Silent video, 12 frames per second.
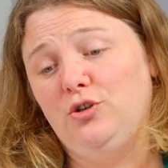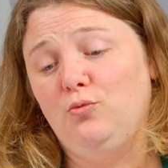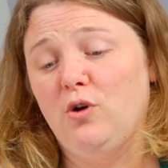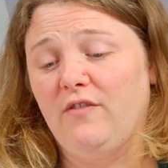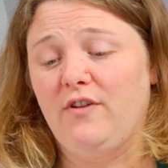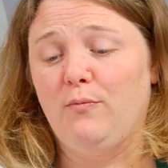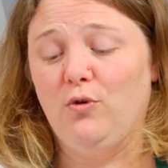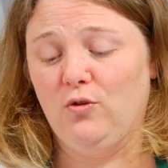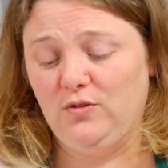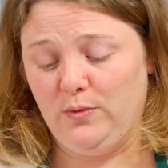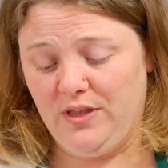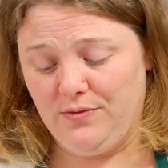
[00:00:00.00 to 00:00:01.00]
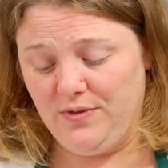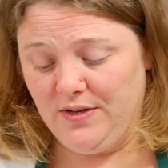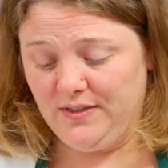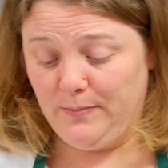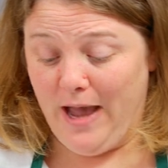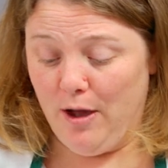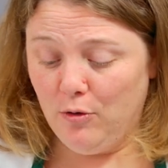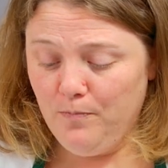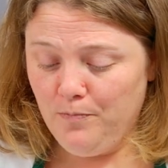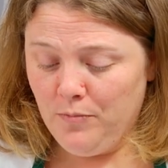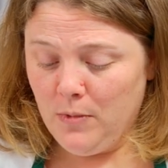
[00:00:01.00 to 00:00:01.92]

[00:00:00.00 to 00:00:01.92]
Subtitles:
one of our bowls with the spout.